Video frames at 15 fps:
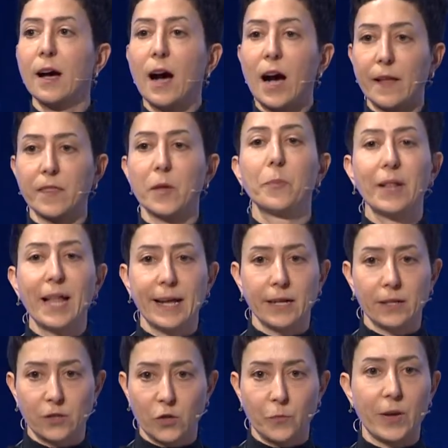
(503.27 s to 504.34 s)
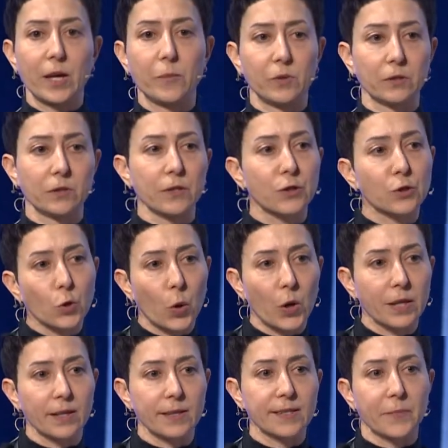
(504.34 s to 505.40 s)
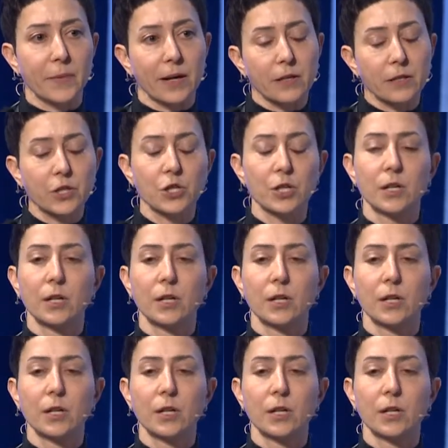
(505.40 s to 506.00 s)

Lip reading: on the planet to be able to store this much?